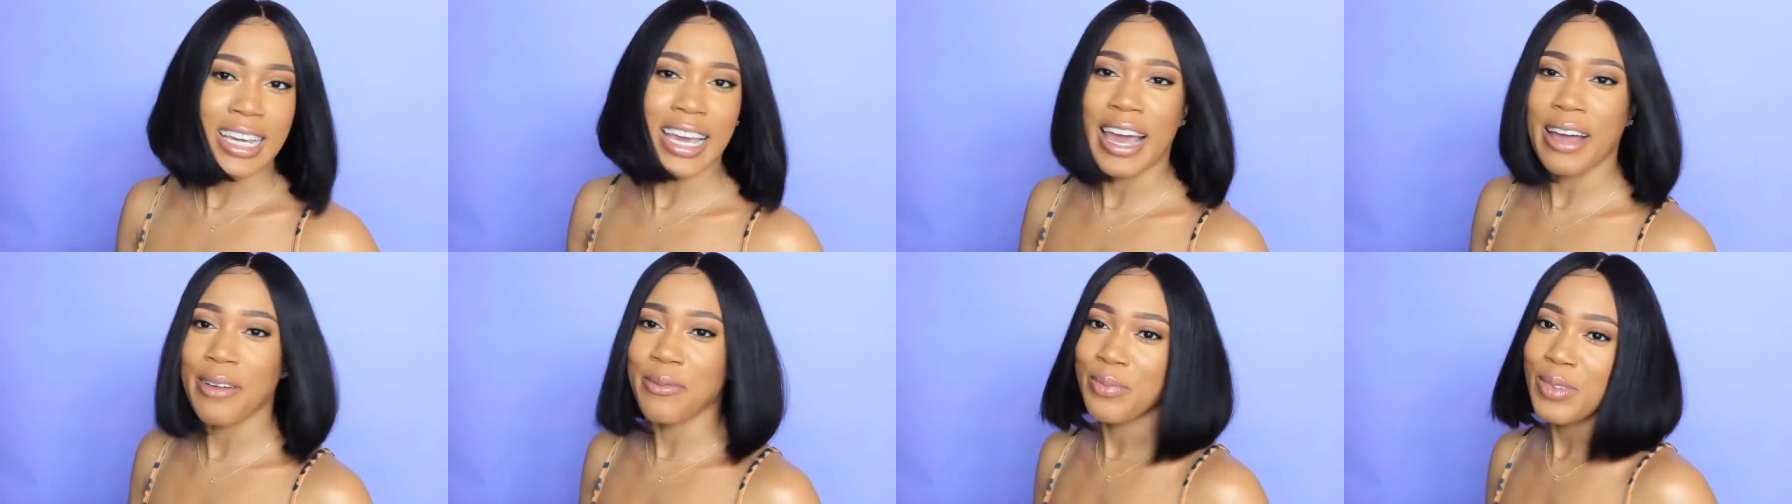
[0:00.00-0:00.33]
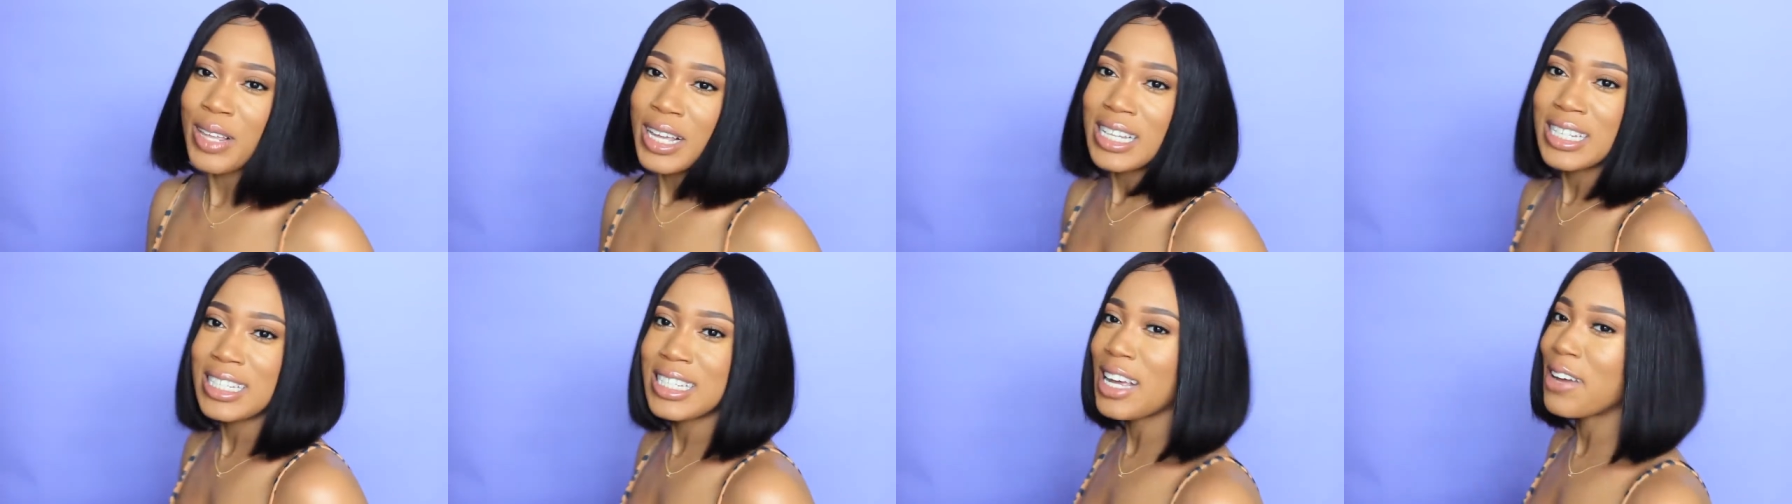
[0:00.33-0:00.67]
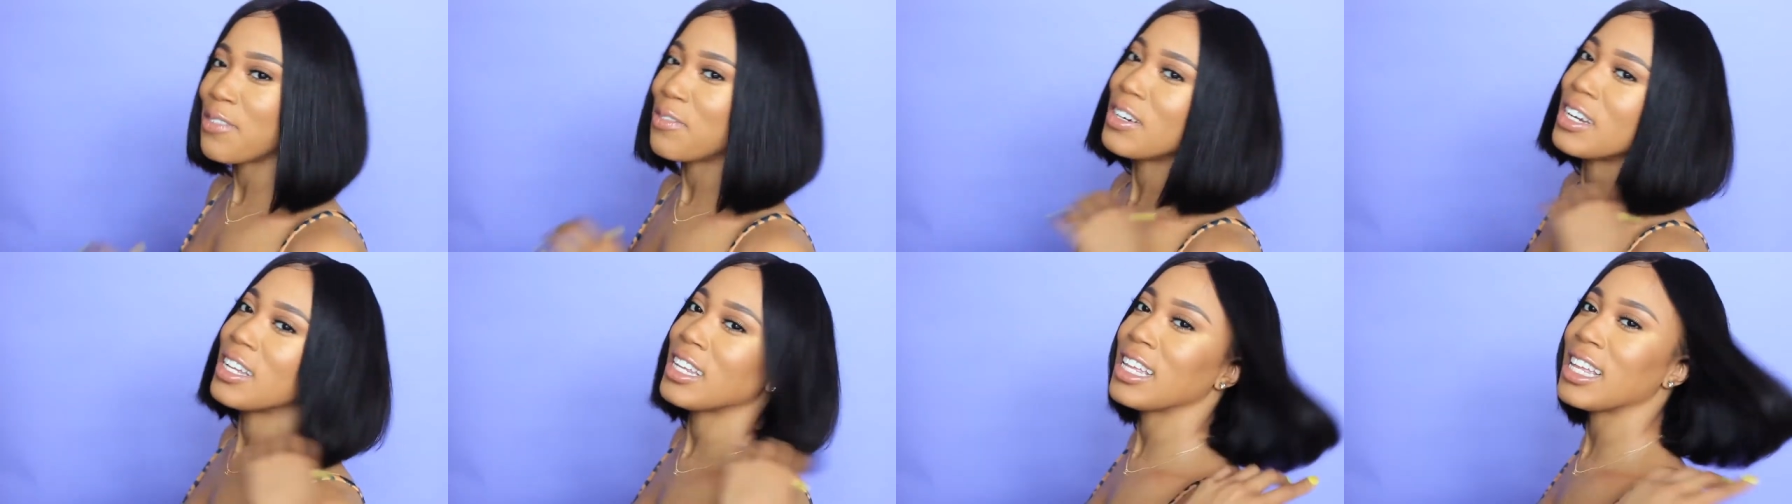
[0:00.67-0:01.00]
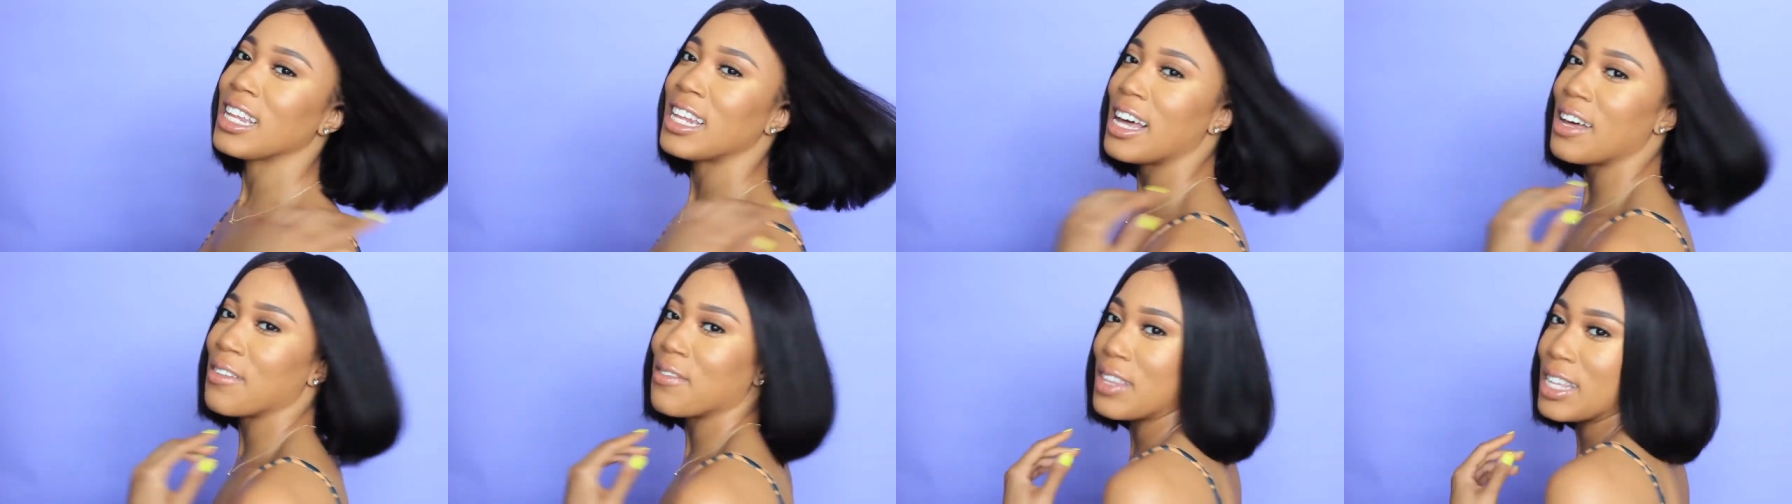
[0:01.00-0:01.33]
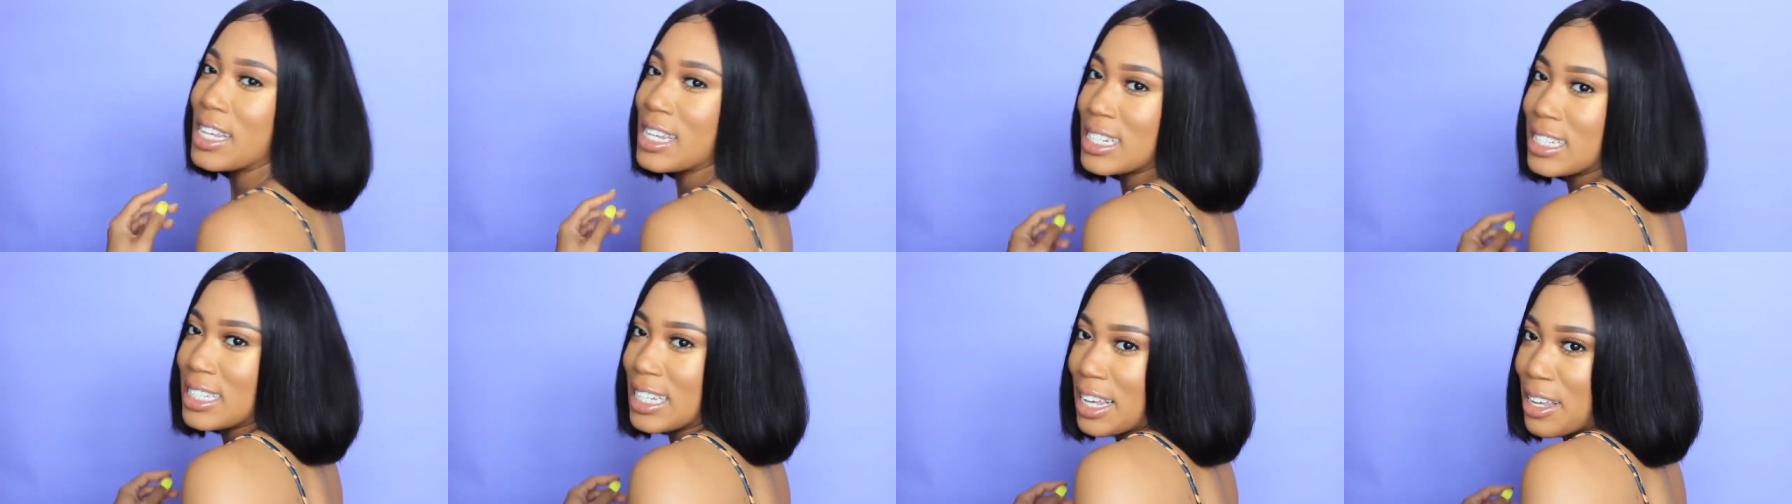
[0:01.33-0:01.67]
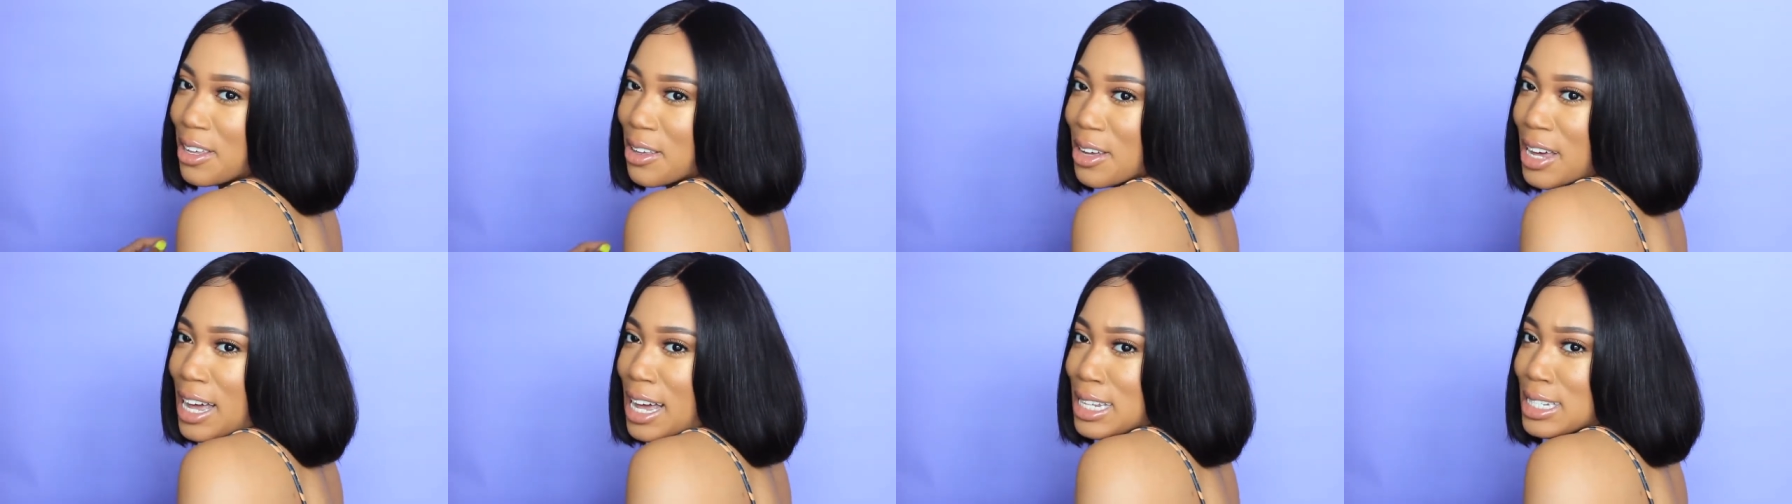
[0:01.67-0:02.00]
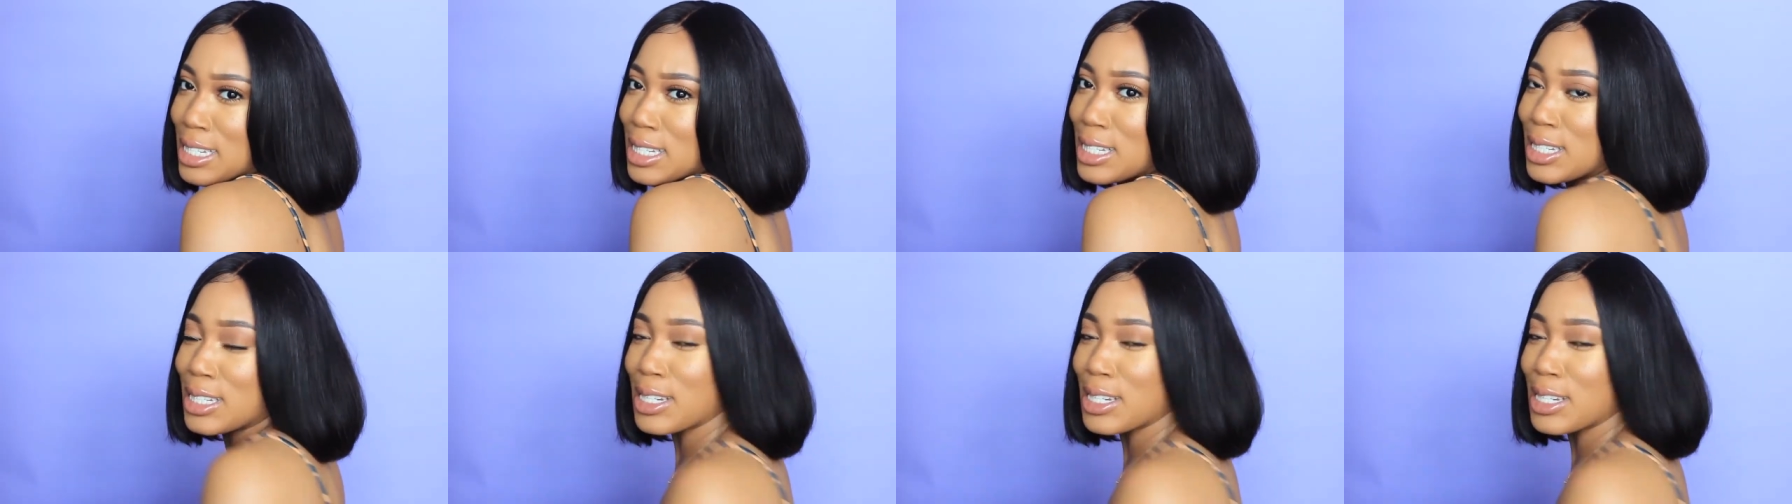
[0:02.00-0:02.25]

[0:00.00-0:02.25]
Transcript: yeah, definitely love this. Thank you guys